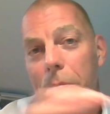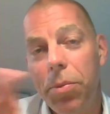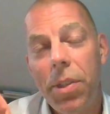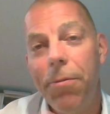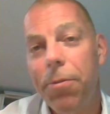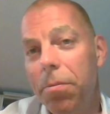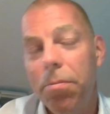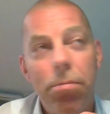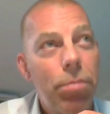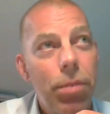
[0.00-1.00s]
different
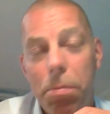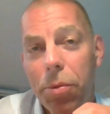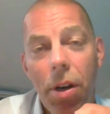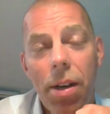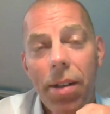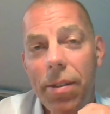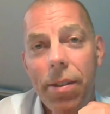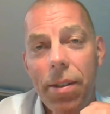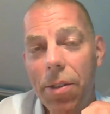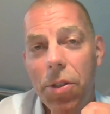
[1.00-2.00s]
broad,
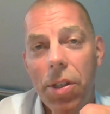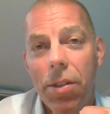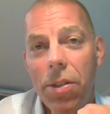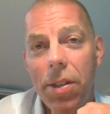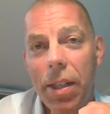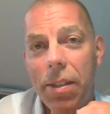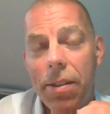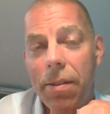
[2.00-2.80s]
you know, skill sets,